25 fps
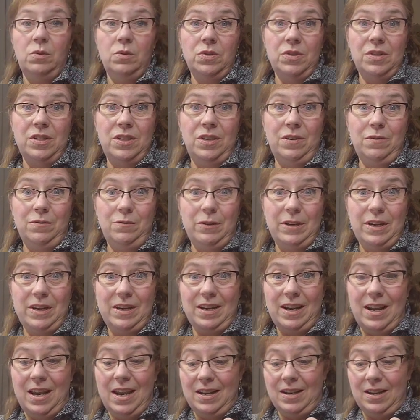see if we
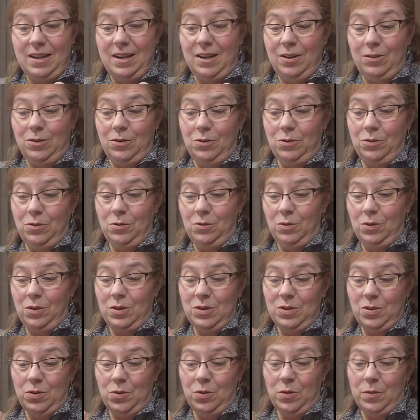can hang together through
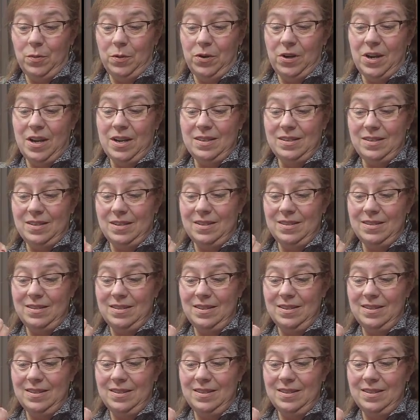this whole process.